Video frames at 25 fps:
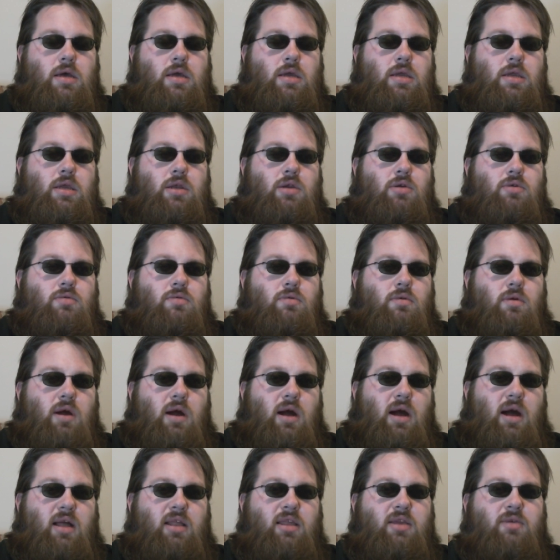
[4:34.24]

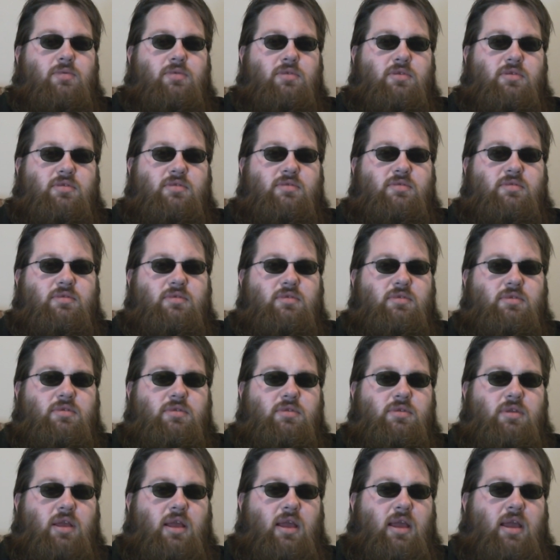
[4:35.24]
Hollywood
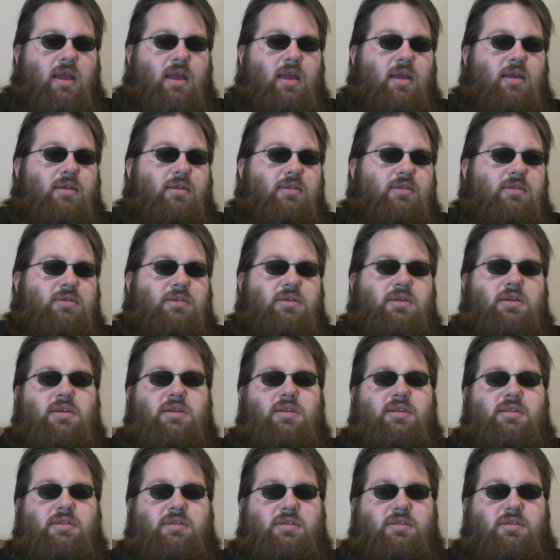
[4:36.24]
and
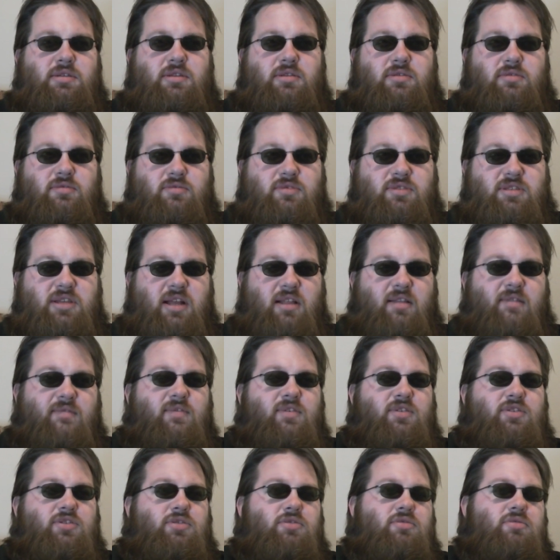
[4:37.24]

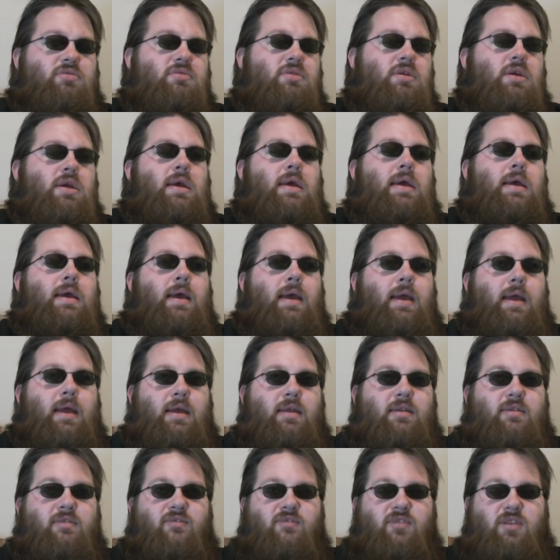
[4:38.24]
television
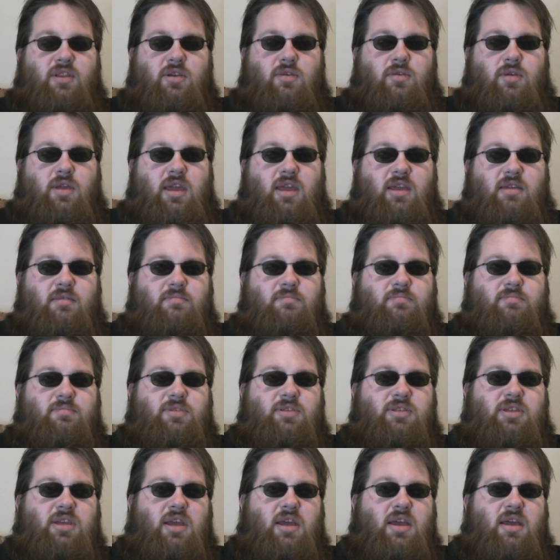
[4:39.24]
and video
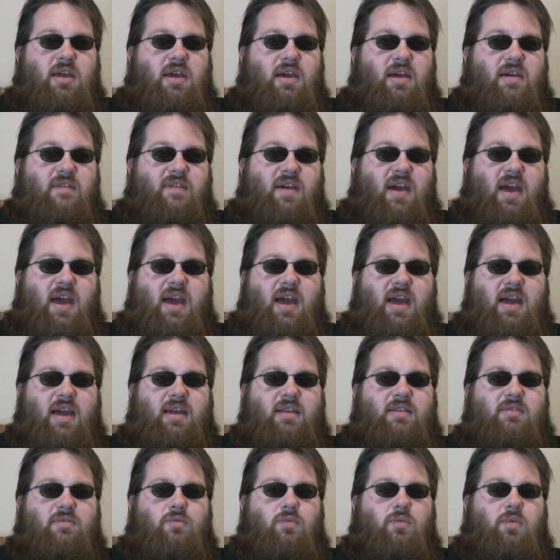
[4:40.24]
games have
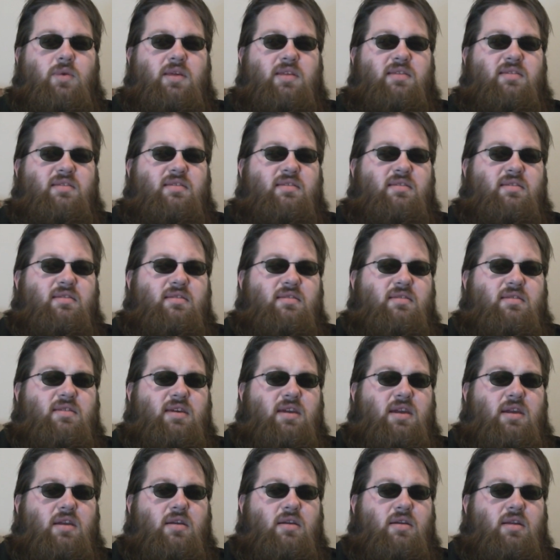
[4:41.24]
had with
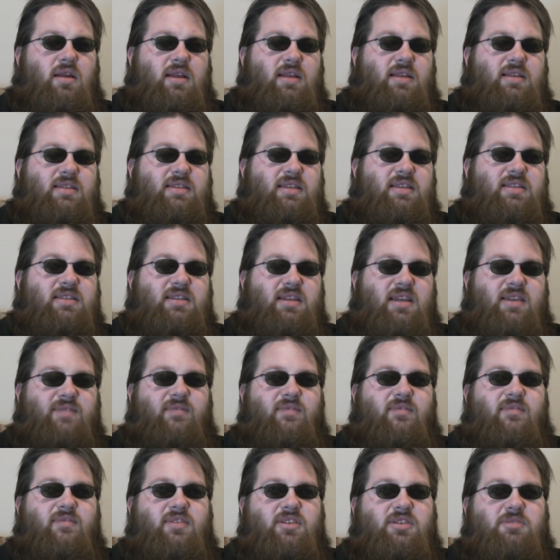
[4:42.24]
their. It's
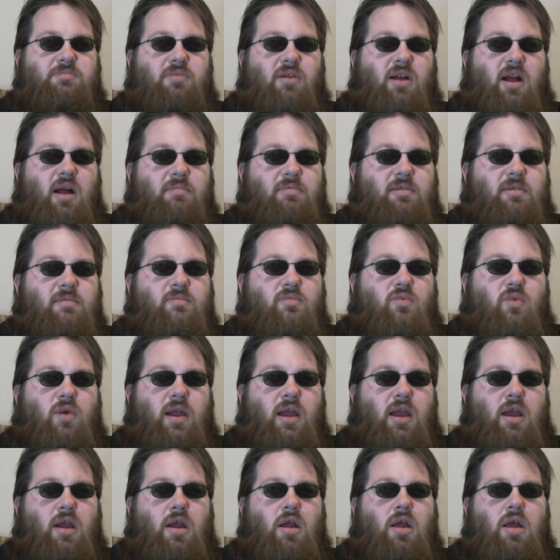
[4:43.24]
indicative of this problem
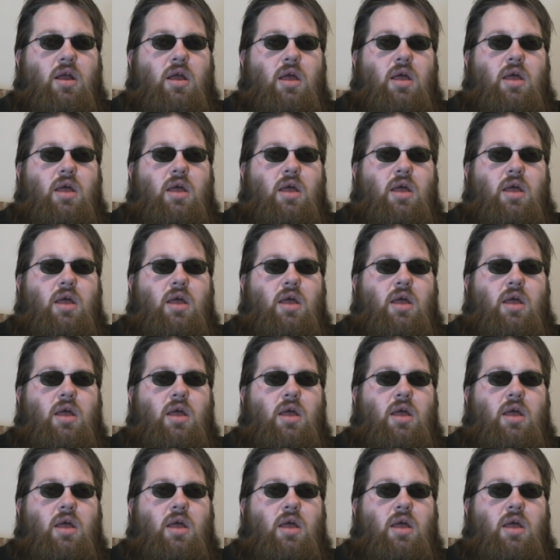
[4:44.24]
where